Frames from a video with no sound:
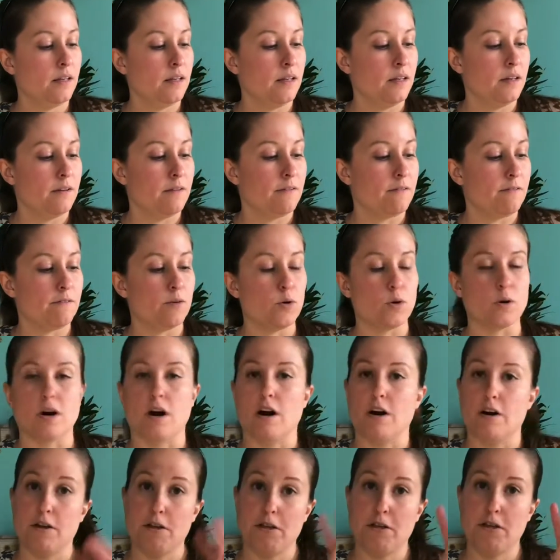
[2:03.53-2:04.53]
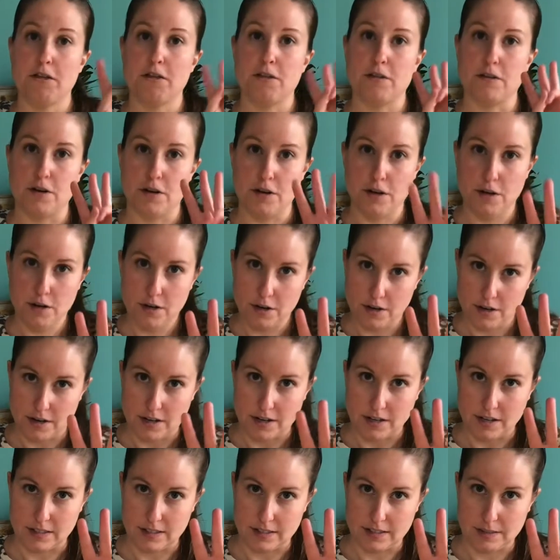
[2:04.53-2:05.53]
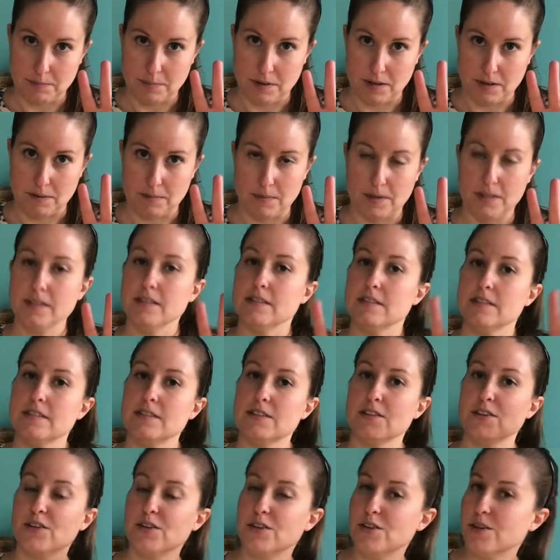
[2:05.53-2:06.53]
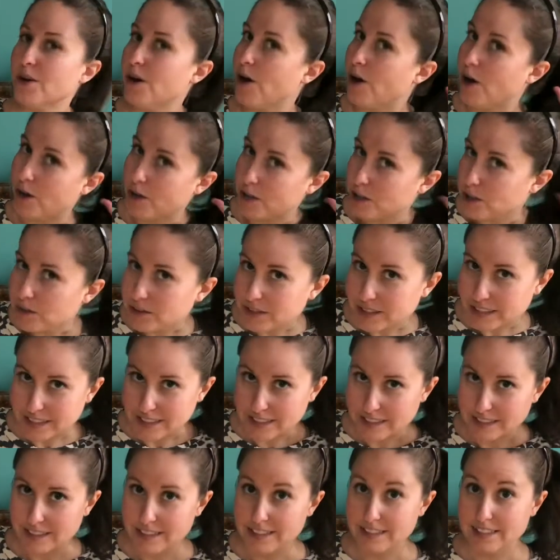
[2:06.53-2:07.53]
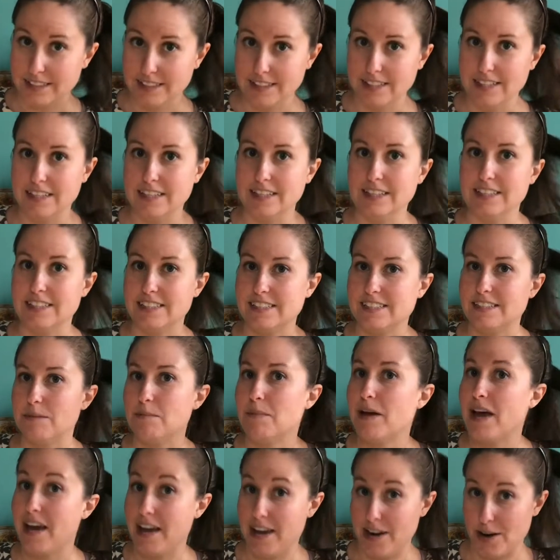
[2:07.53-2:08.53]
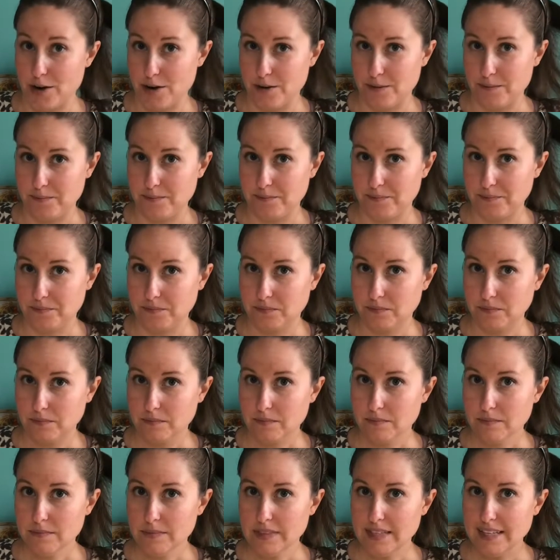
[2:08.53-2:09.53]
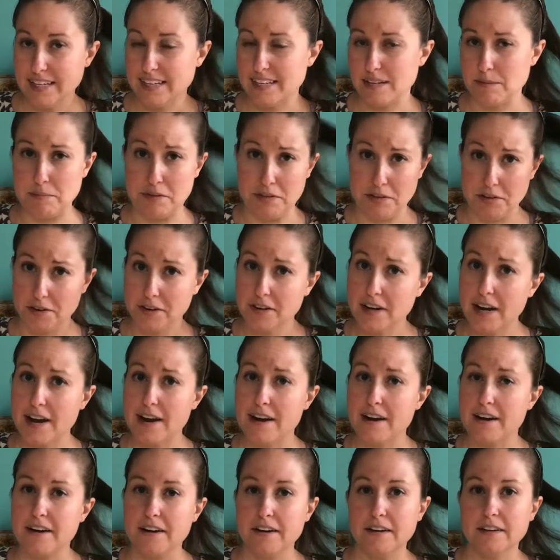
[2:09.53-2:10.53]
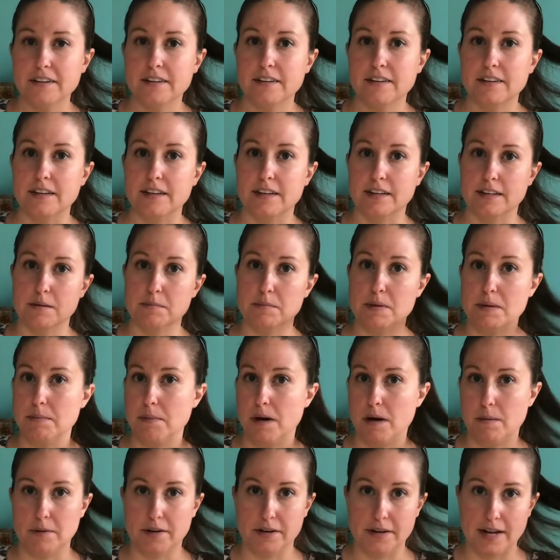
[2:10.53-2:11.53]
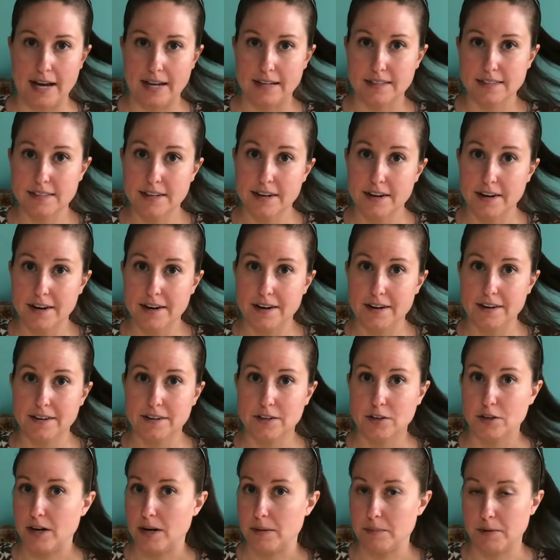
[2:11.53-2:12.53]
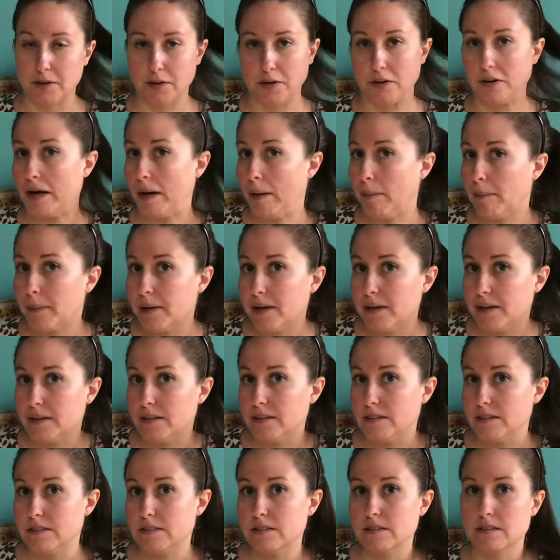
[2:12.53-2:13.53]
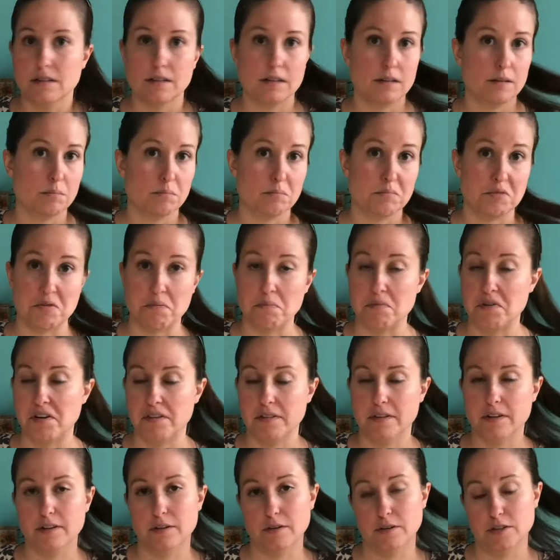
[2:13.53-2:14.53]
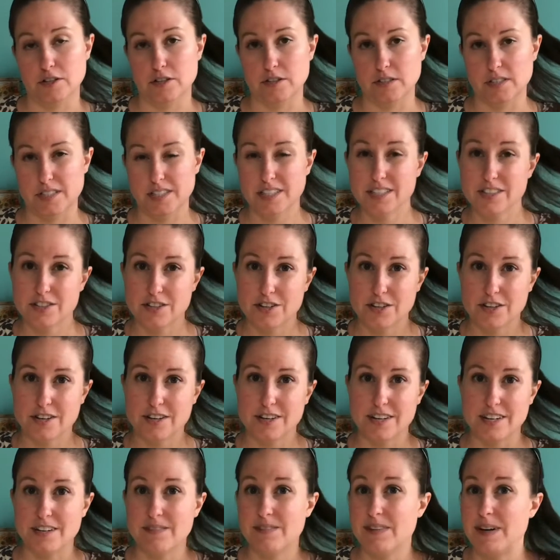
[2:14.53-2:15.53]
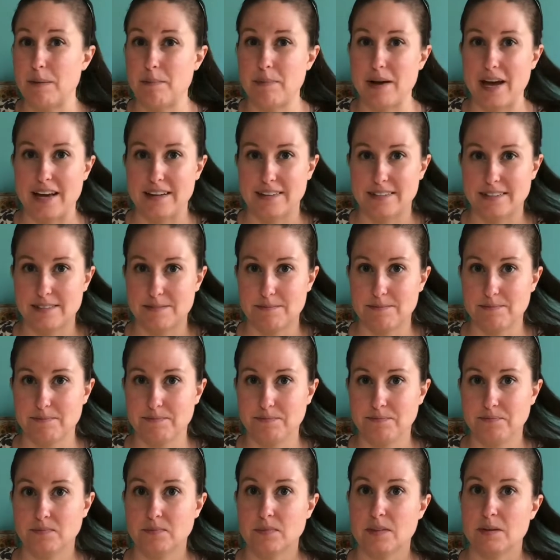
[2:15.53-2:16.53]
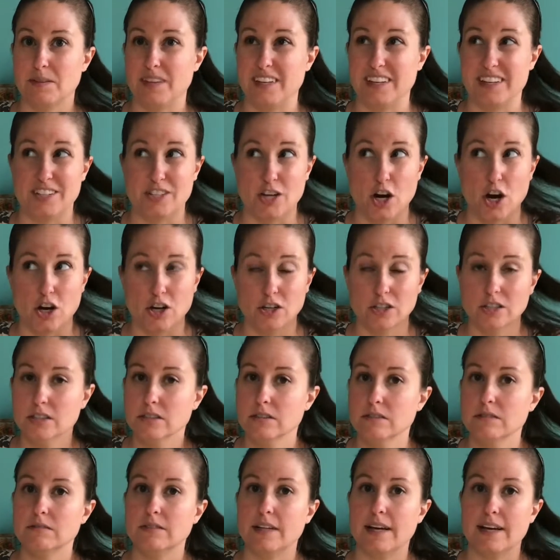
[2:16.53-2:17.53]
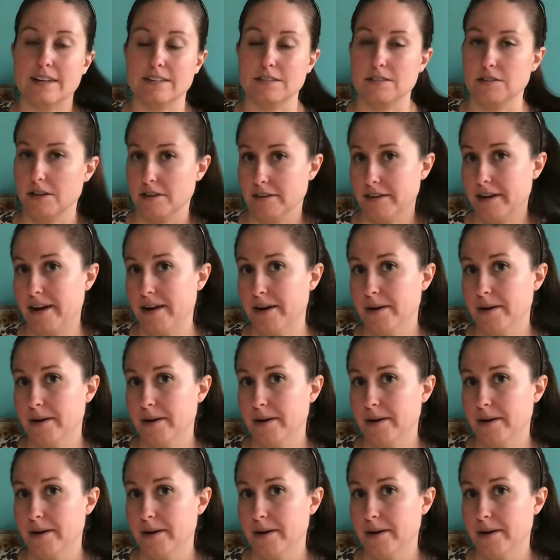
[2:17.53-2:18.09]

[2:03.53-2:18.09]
For our third experiment, all you'll need is some hair. It can be your hair, it can be mom or dad's hair, grandma and grandpa's, your brother or your sister, even a pet, like a dog that has long hair,